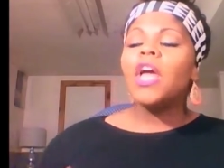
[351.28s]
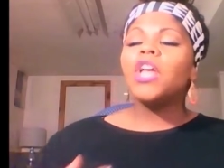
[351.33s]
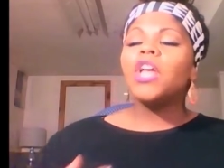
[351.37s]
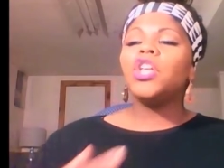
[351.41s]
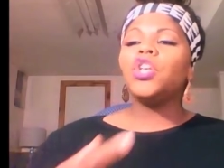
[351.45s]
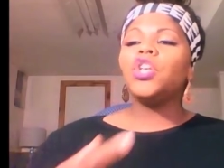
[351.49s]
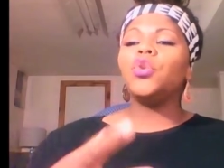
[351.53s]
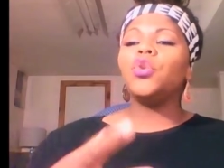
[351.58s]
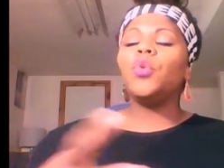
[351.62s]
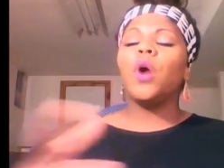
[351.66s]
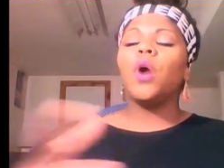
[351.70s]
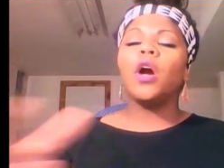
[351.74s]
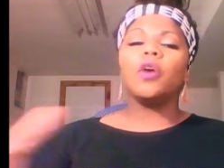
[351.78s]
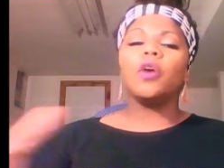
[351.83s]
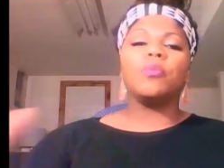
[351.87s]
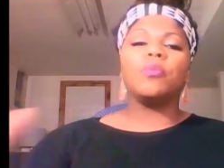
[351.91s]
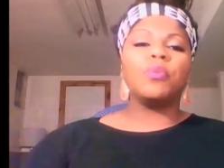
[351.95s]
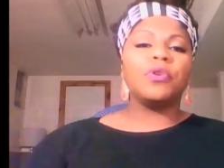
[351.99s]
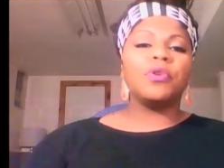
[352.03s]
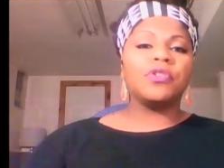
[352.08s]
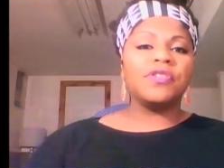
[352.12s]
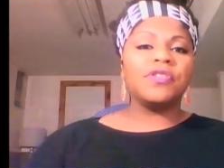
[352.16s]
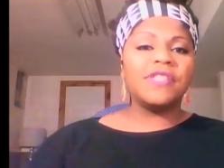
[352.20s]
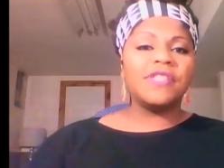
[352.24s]
you are
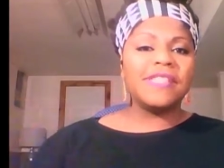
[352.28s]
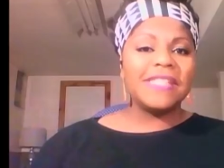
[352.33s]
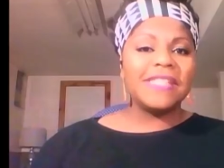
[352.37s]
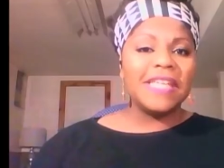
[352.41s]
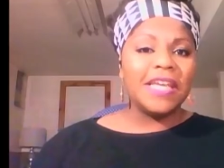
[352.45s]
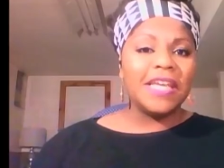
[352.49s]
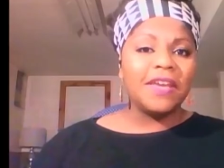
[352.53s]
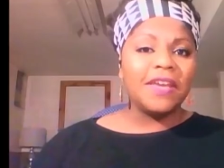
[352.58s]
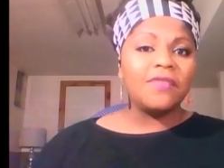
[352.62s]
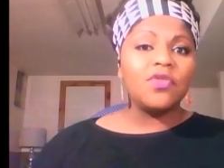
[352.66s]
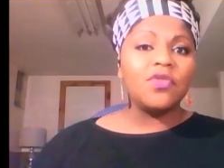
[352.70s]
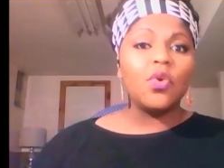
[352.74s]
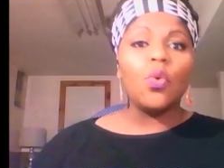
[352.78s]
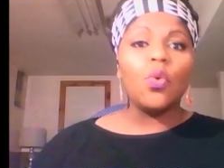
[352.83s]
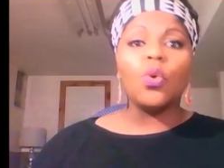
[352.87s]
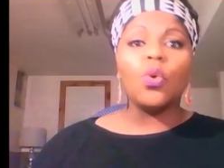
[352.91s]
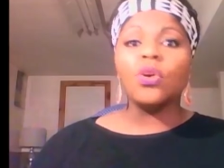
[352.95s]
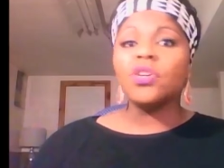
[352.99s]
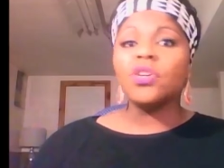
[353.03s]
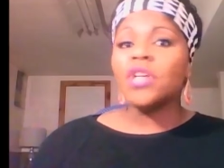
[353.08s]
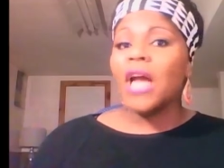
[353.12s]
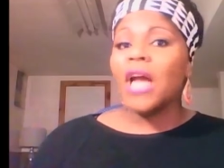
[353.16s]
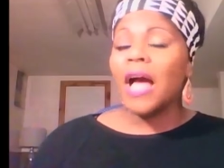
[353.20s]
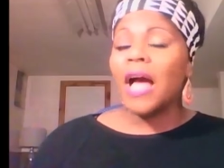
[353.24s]
perceived or
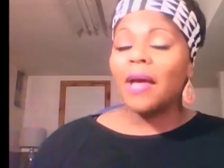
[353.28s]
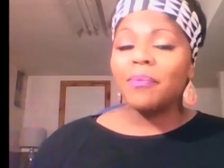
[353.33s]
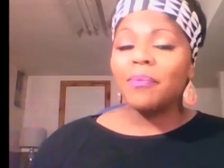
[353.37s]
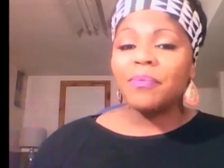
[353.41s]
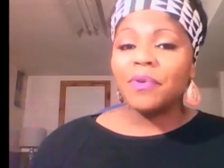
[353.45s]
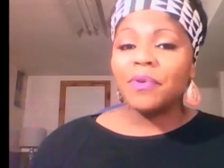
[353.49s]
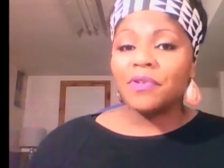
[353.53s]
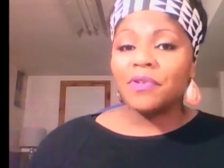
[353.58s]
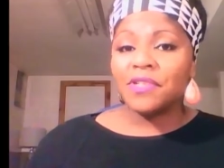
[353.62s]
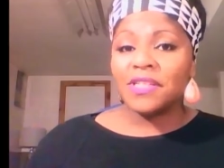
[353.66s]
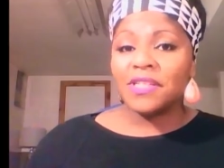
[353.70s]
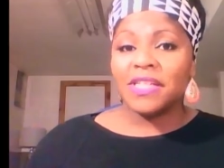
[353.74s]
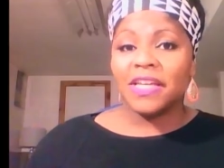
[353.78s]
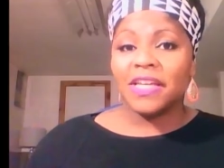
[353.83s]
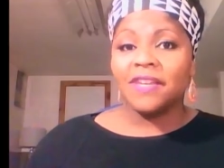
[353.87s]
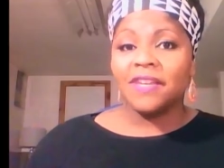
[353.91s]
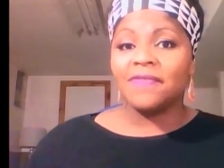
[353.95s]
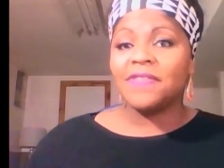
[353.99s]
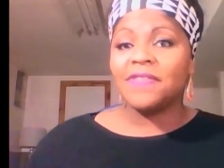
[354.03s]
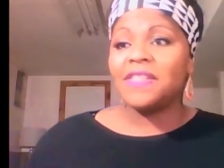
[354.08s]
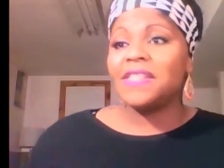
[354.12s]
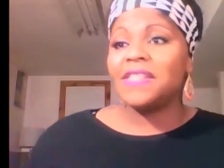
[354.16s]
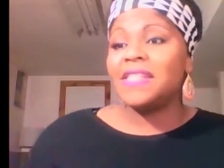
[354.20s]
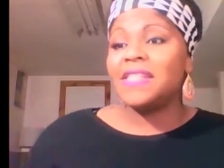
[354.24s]
not
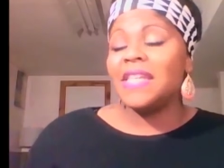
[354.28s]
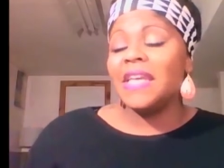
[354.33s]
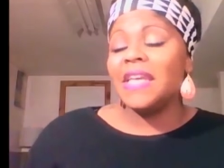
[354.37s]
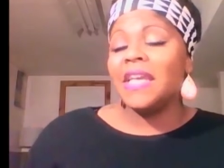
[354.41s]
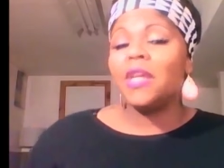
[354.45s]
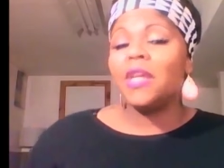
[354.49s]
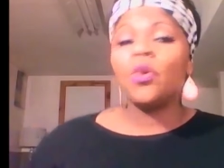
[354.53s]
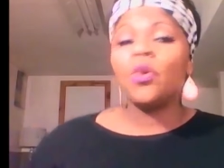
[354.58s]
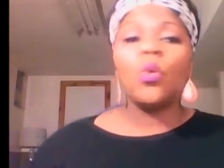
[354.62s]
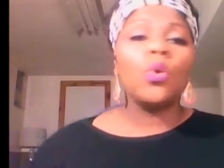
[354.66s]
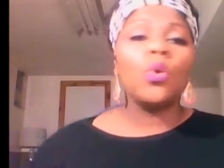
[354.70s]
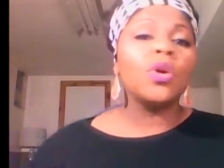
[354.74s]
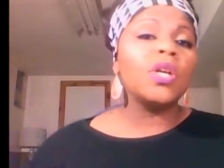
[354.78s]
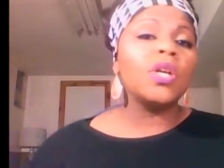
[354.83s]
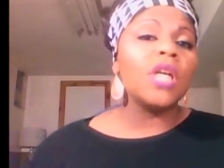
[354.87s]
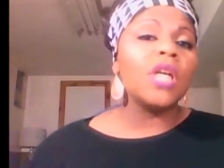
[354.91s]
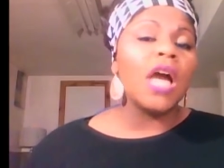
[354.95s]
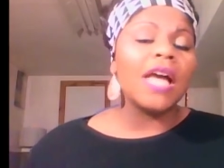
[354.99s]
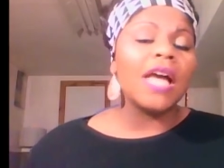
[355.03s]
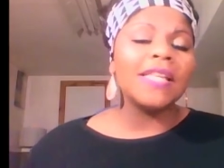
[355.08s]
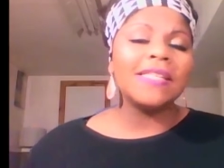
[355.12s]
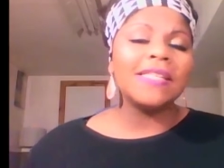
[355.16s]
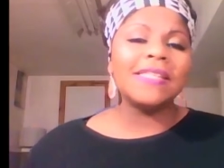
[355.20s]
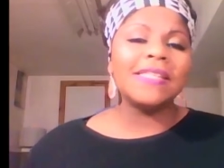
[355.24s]
perceived, seen seen or
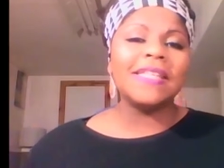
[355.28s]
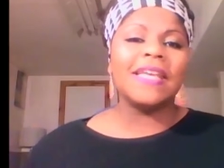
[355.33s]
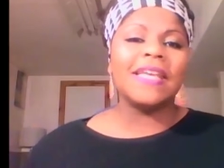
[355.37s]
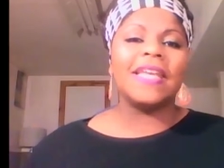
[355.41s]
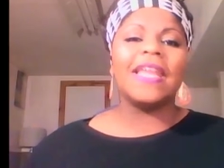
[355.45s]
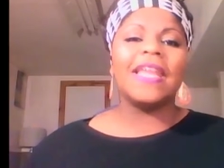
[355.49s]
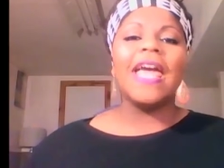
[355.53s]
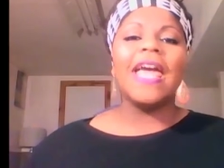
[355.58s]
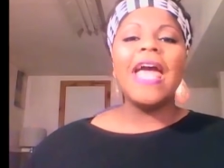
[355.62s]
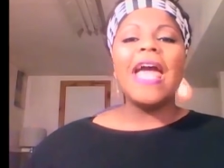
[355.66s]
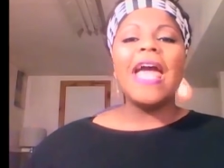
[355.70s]
not seen.